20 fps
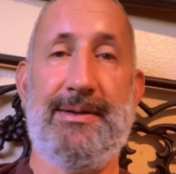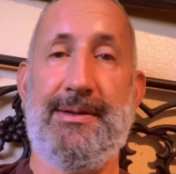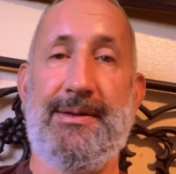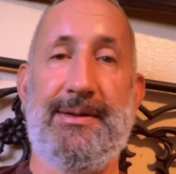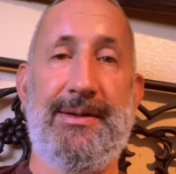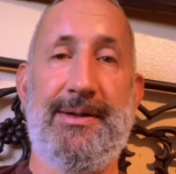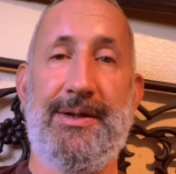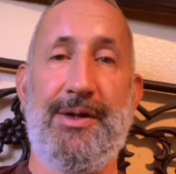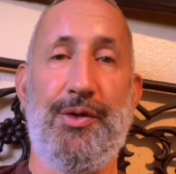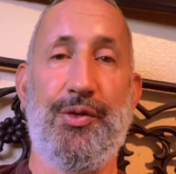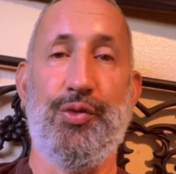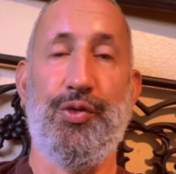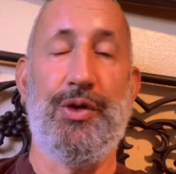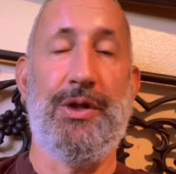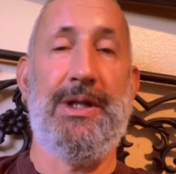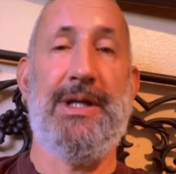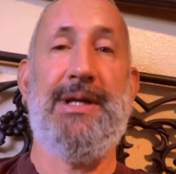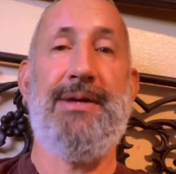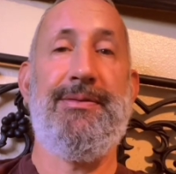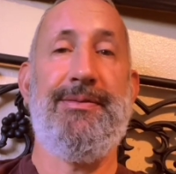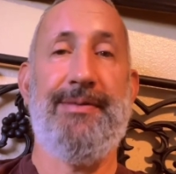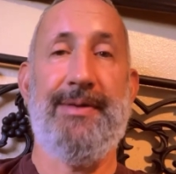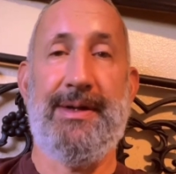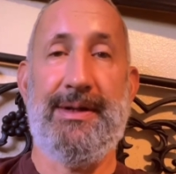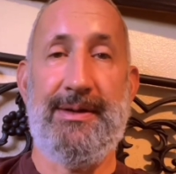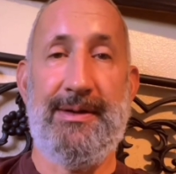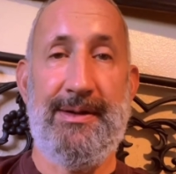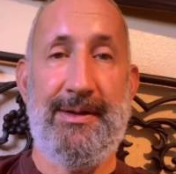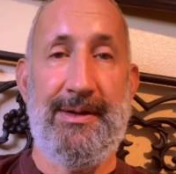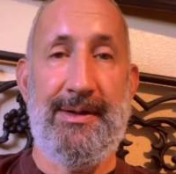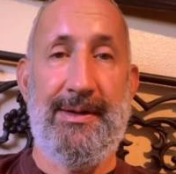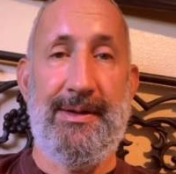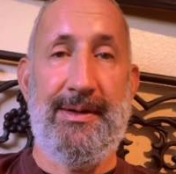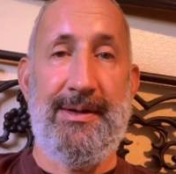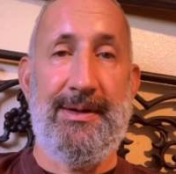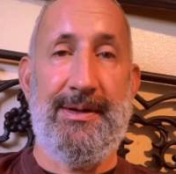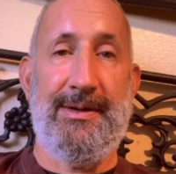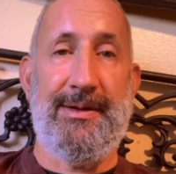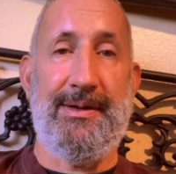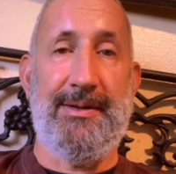relief and
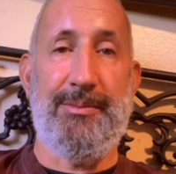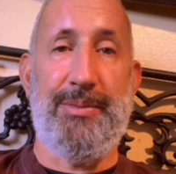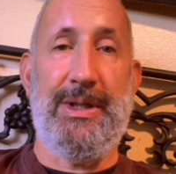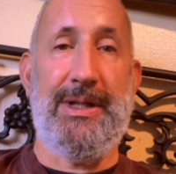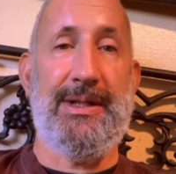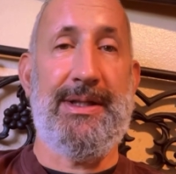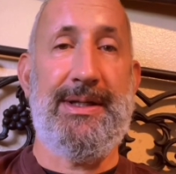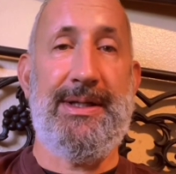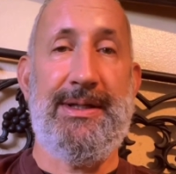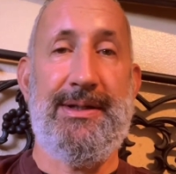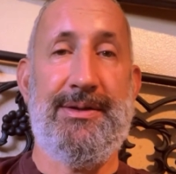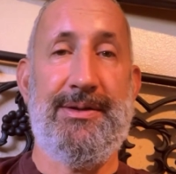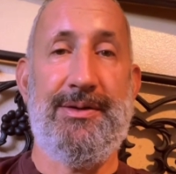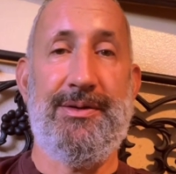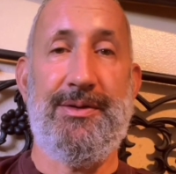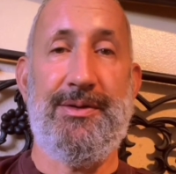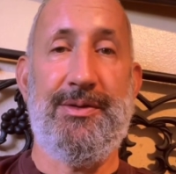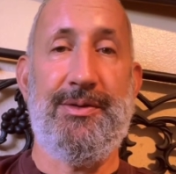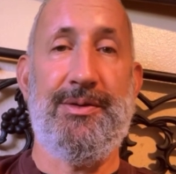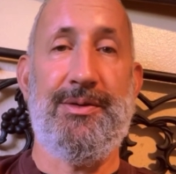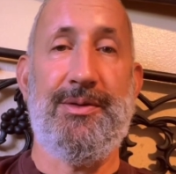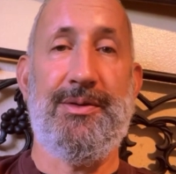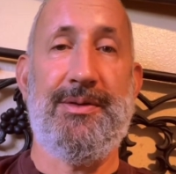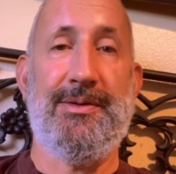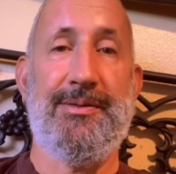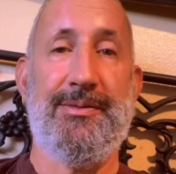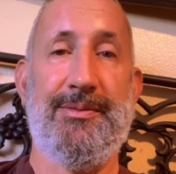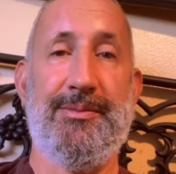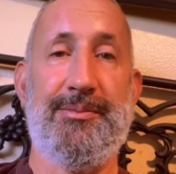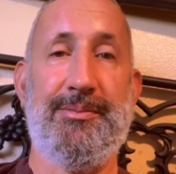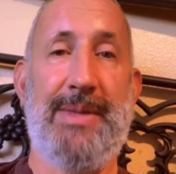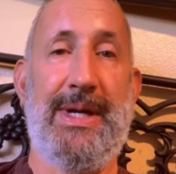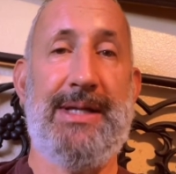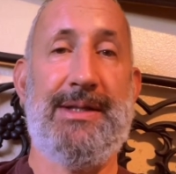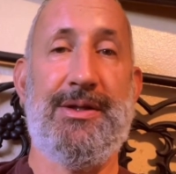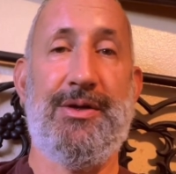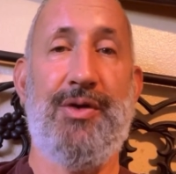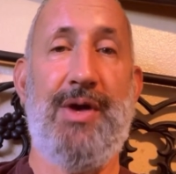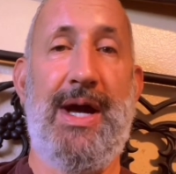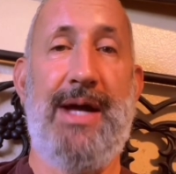ability to make
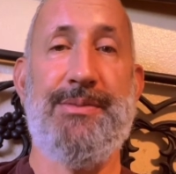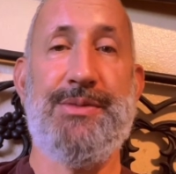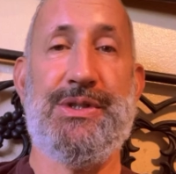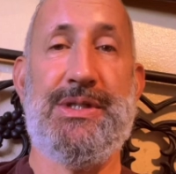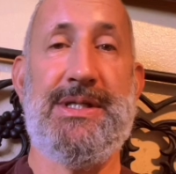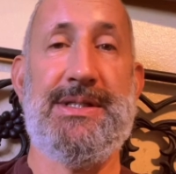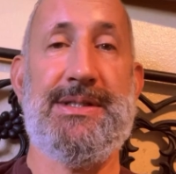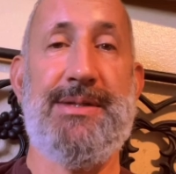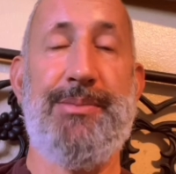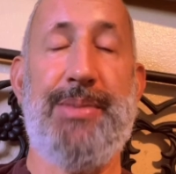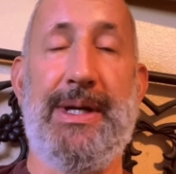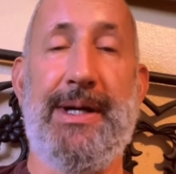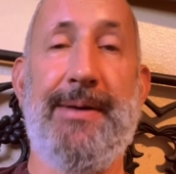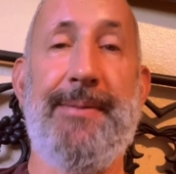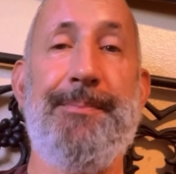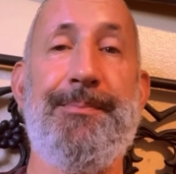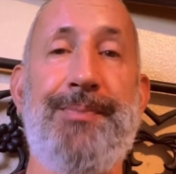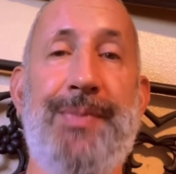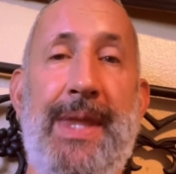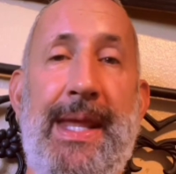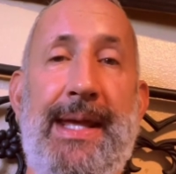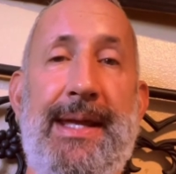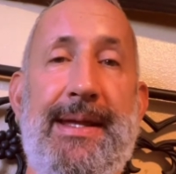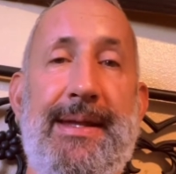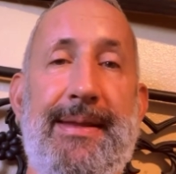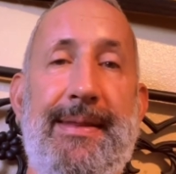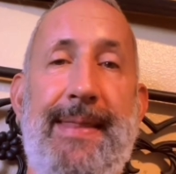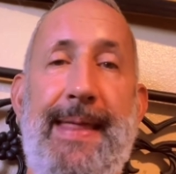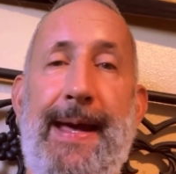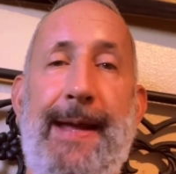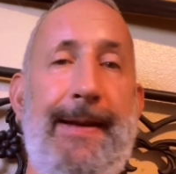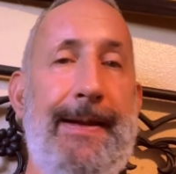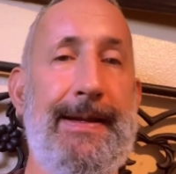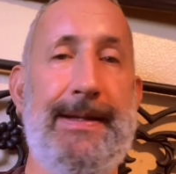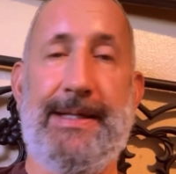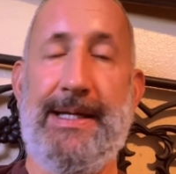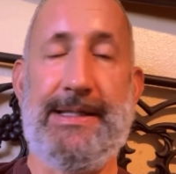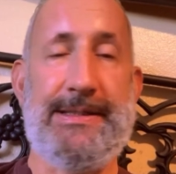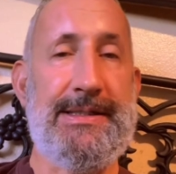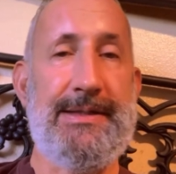the crimes disappear, that it
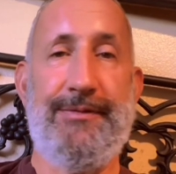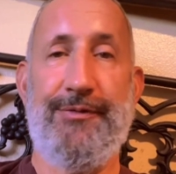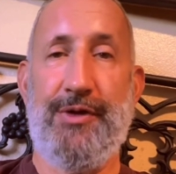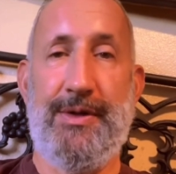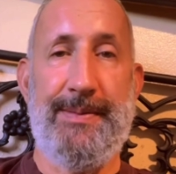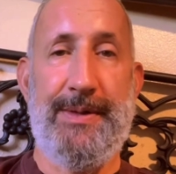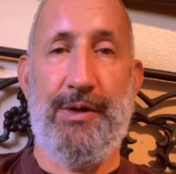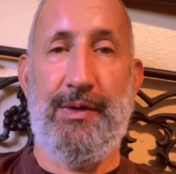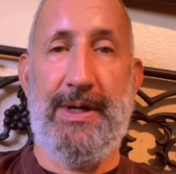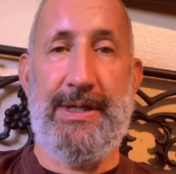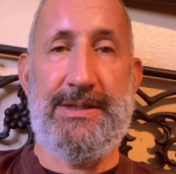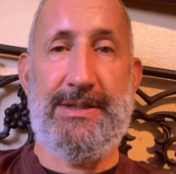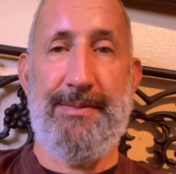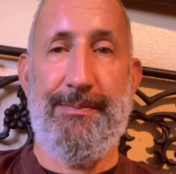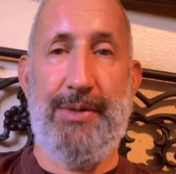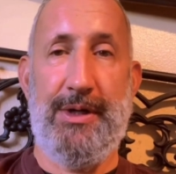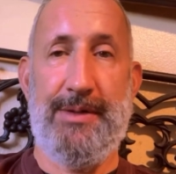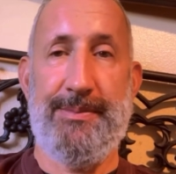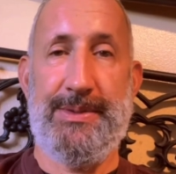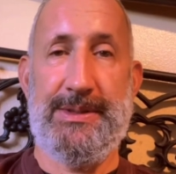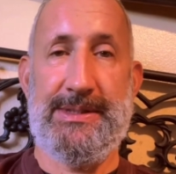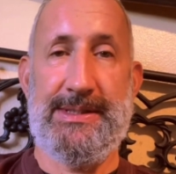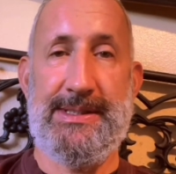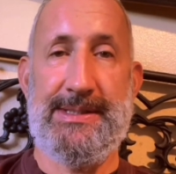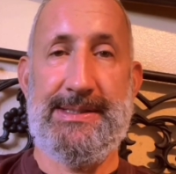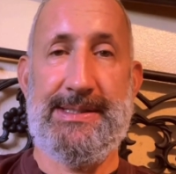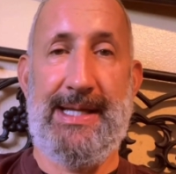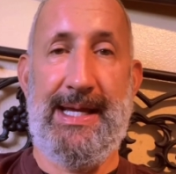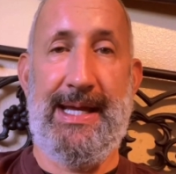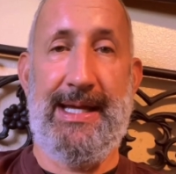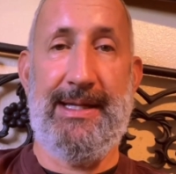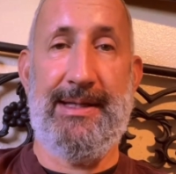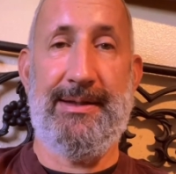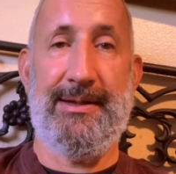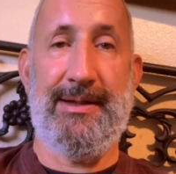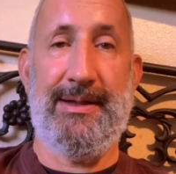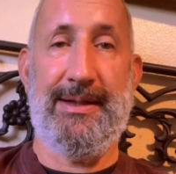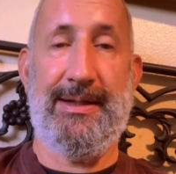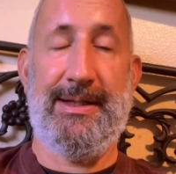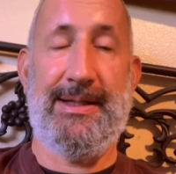doesn't for immigration purposes,
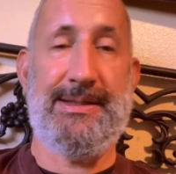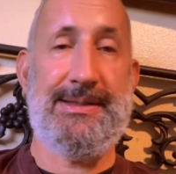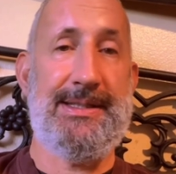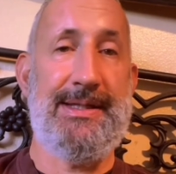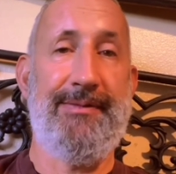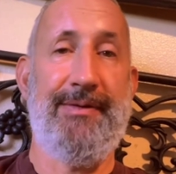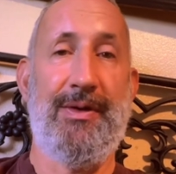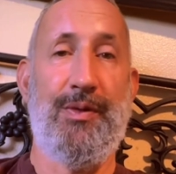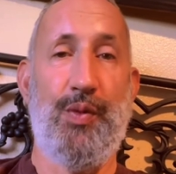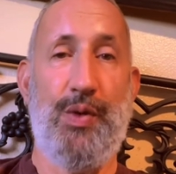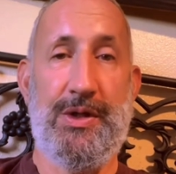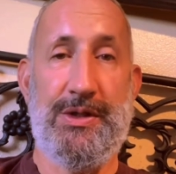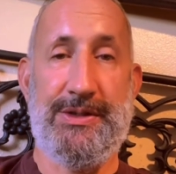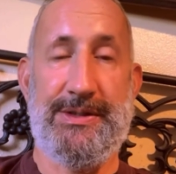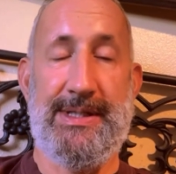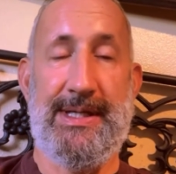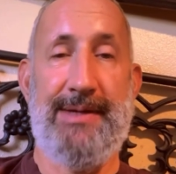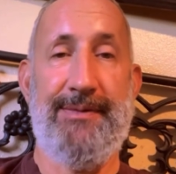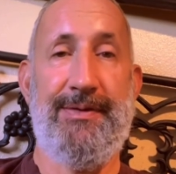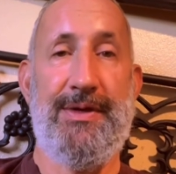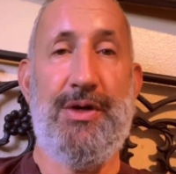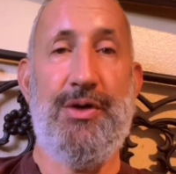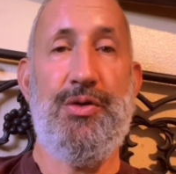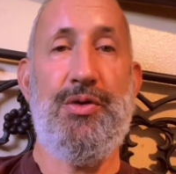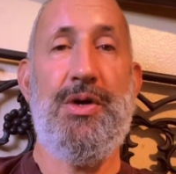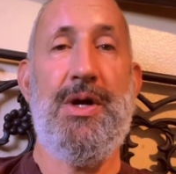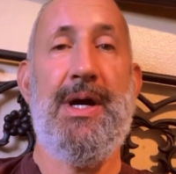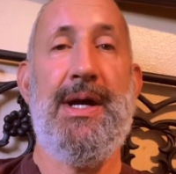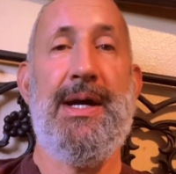and it gets even worse. If you